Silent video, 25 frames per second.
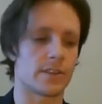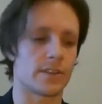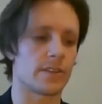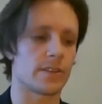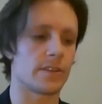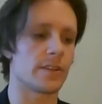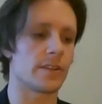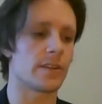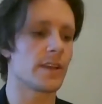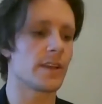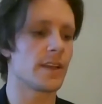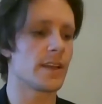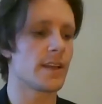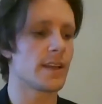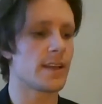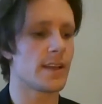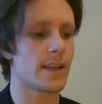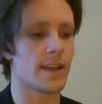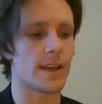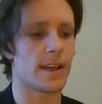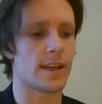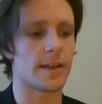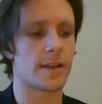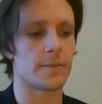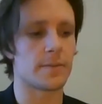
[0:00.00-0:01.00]
to,
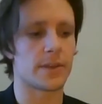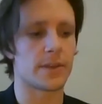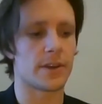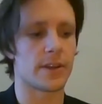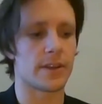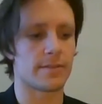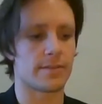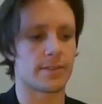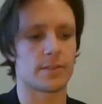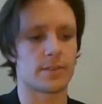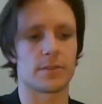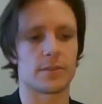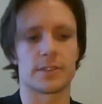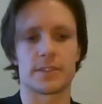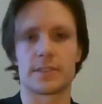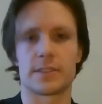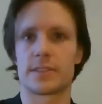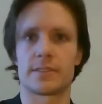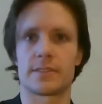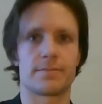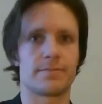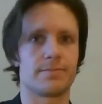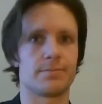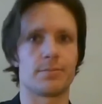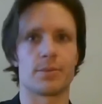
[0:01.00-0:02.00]

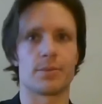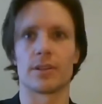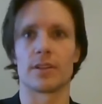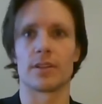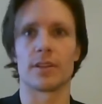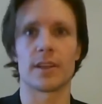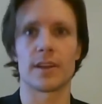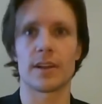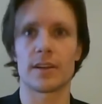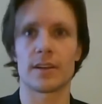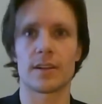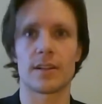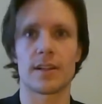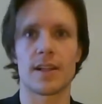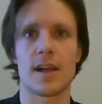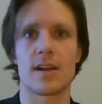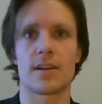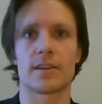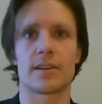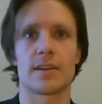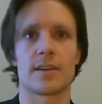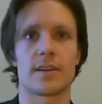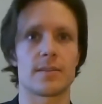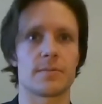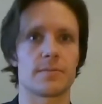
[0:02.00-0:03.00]
influence political
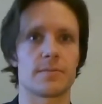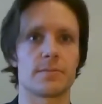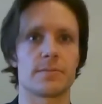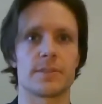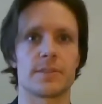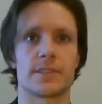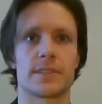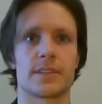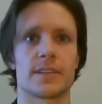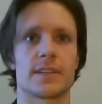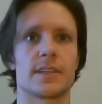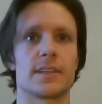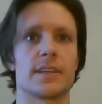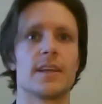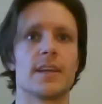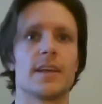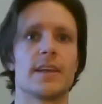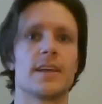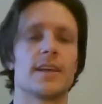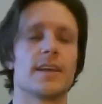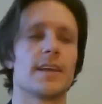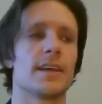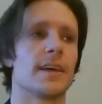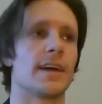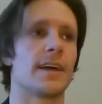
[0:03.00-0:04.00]
outcomes, and
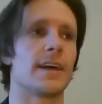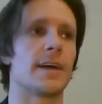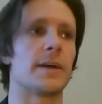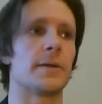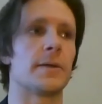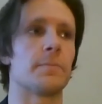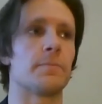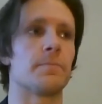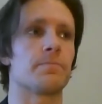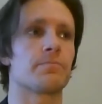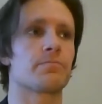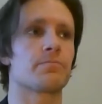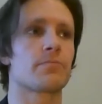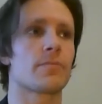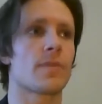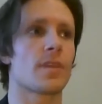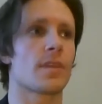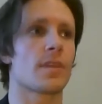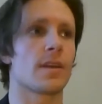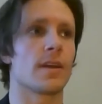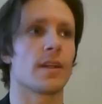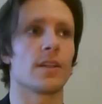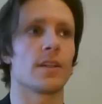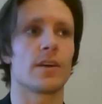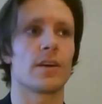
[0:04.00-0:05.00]

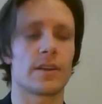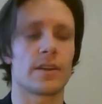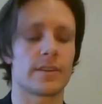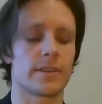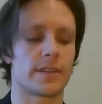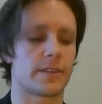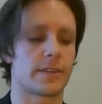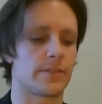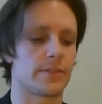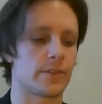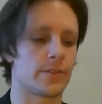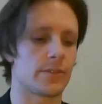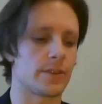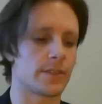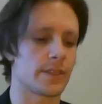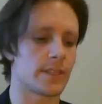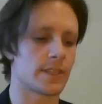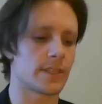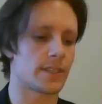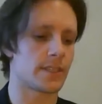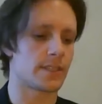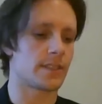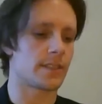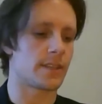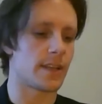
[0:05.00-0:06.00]
a lot of different
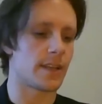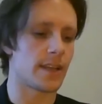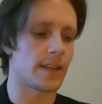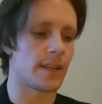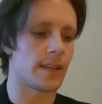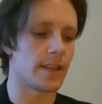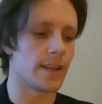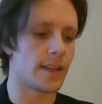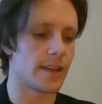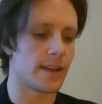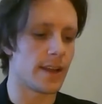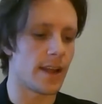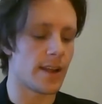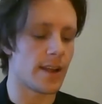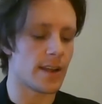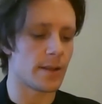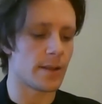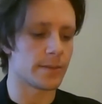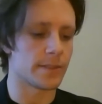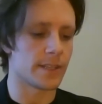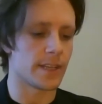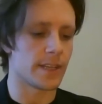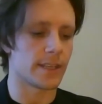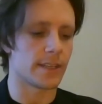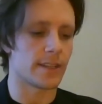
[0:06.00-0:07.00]
risks and
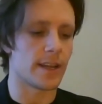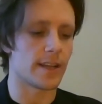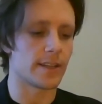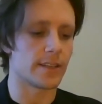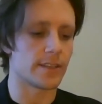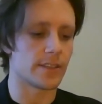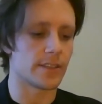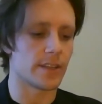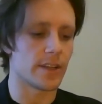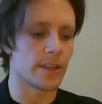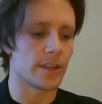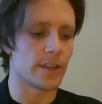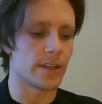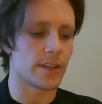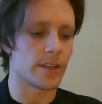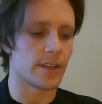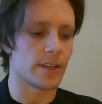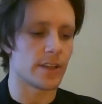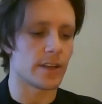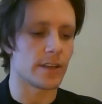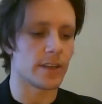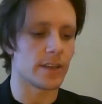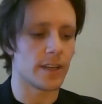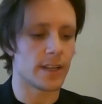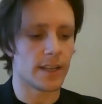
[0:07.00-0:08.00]
outcomes like that.
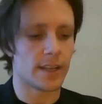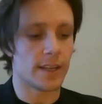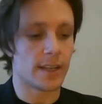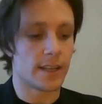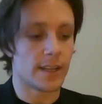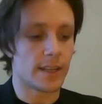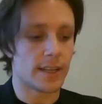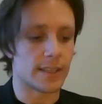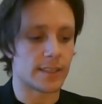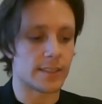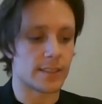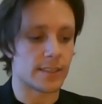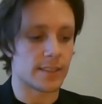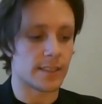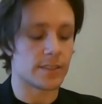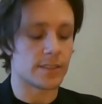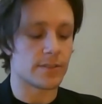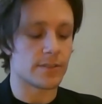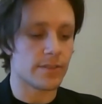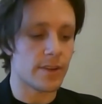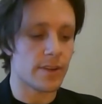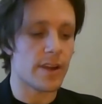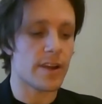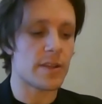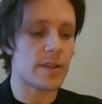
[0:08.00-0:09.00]
So
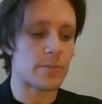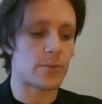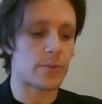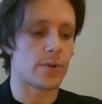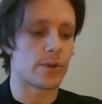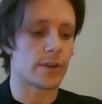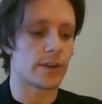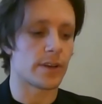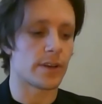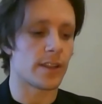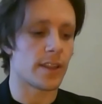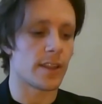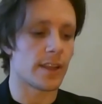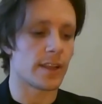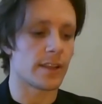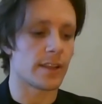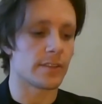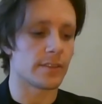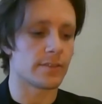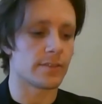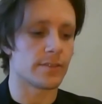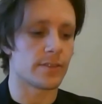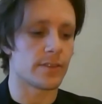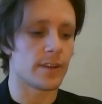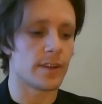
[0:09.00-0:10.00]
it's a very important
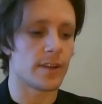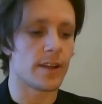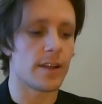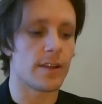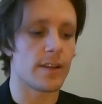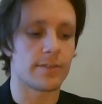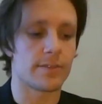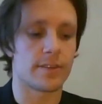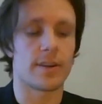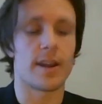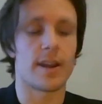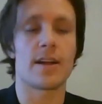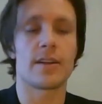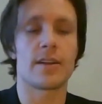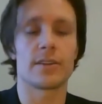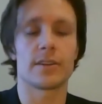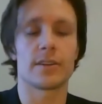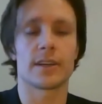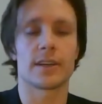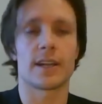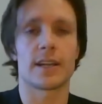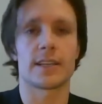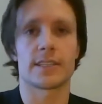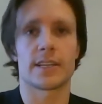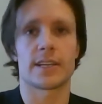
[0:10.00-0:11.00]
thing for
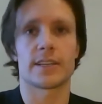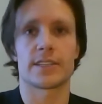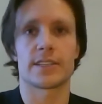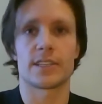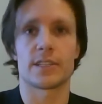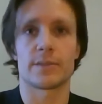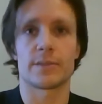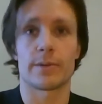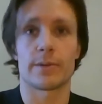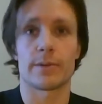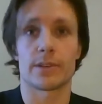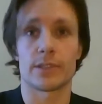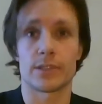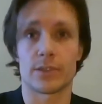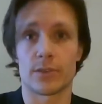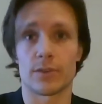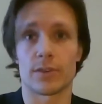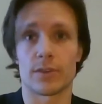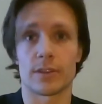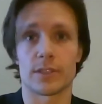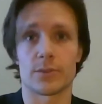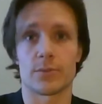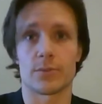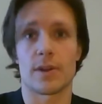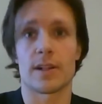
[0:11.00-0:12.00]
our organization to be able to
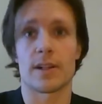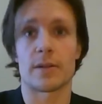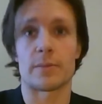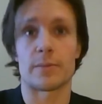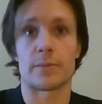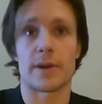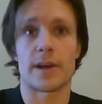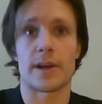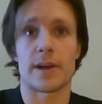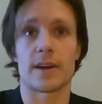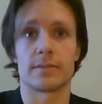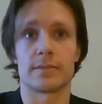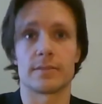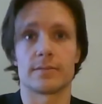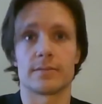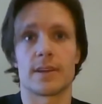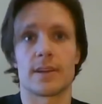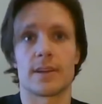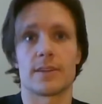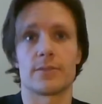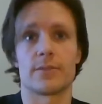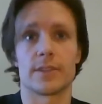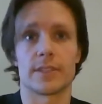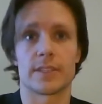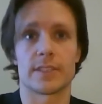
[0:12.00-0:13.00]
talk as well about
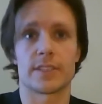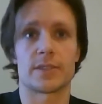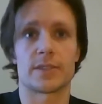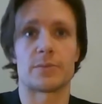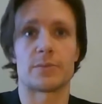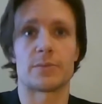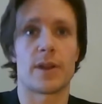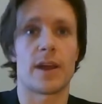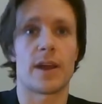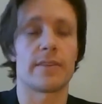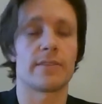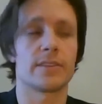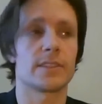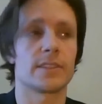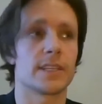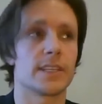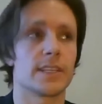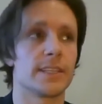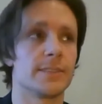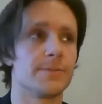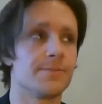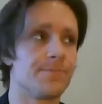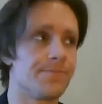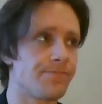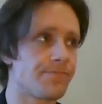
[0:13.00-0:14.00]
risks and
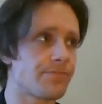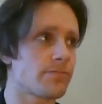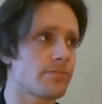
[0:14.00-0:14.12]
privacy.